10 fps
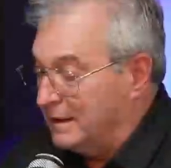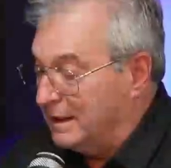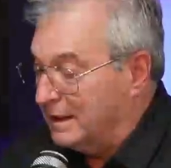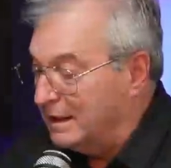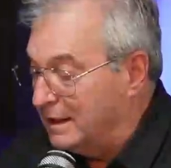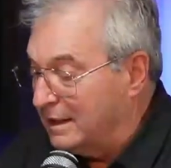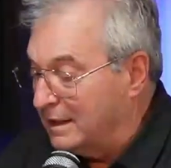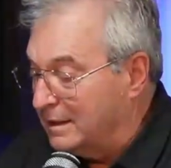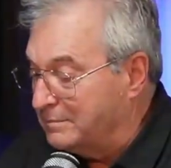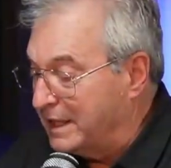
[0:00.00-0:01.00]

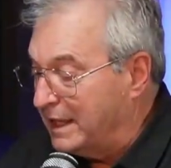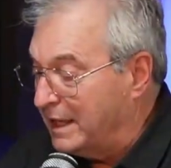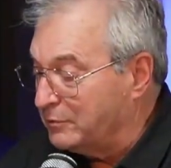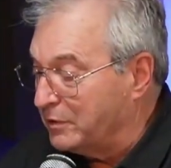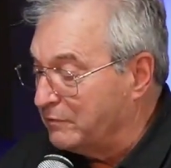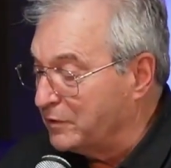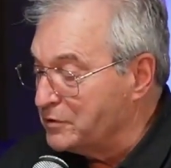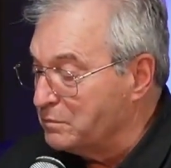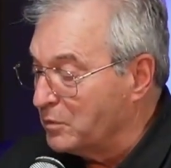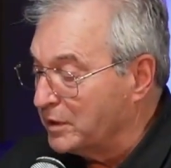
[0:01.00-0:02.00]
Can a
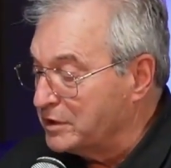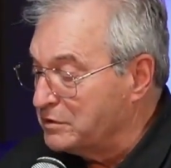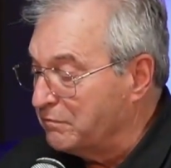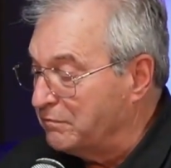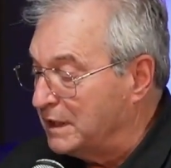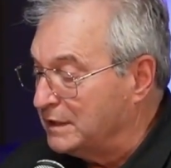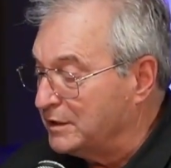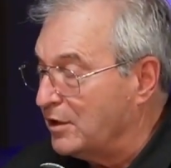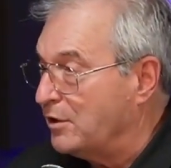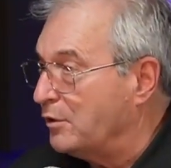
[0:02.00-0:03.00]
reverse mortgage fund
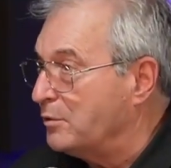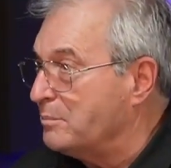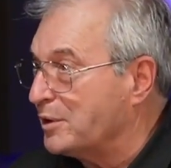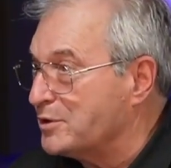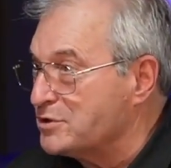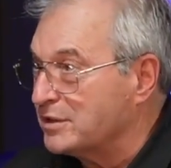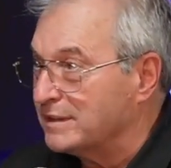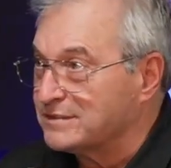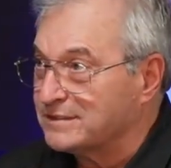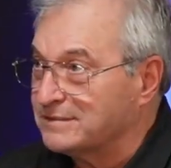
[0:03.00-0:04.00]
a home
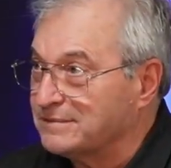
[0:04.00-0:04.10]
purchase?